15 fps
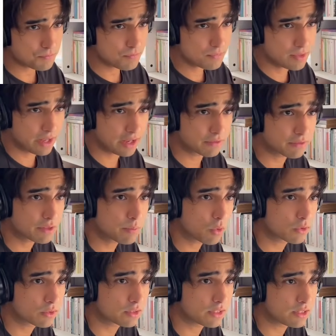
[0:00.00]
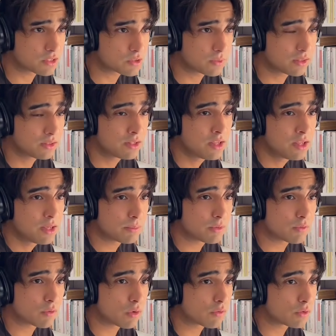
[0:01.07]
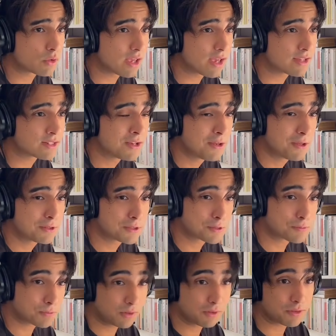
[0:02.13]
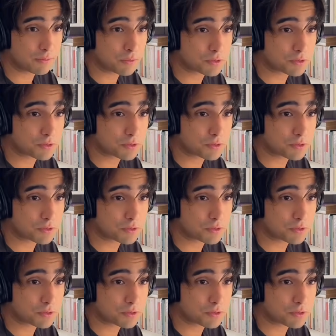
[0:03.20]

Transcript: And very importantly as well, before I forget, this is probably the most